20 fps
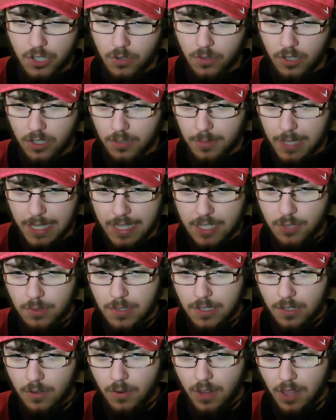good, man. This one's
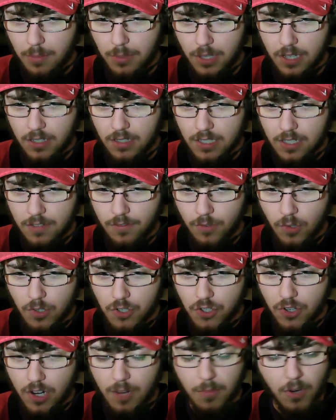going in the playlist for
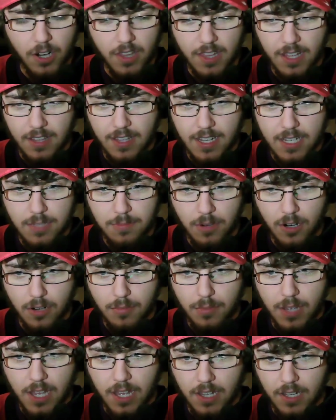sure. I'm running that last part
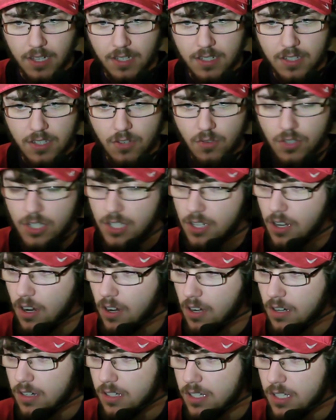back because those
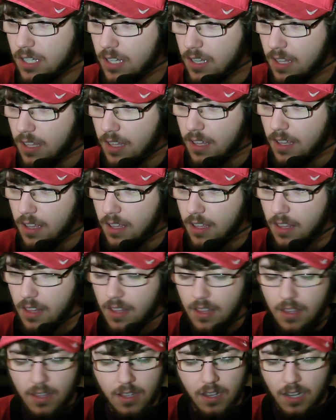guitars,
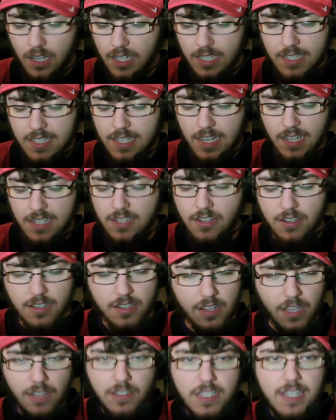it's just
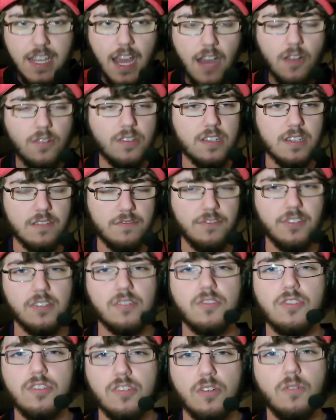it sounds and feels
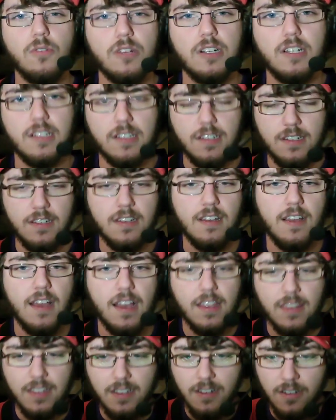so good on
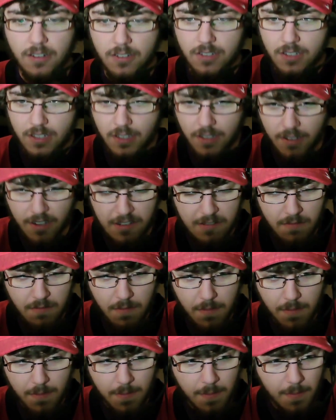the ears, you know?
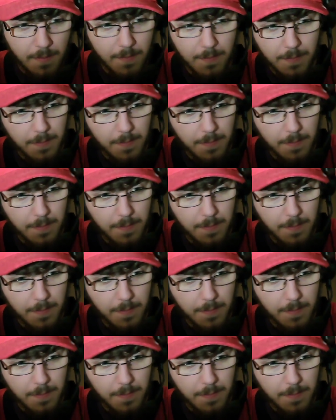Ooh.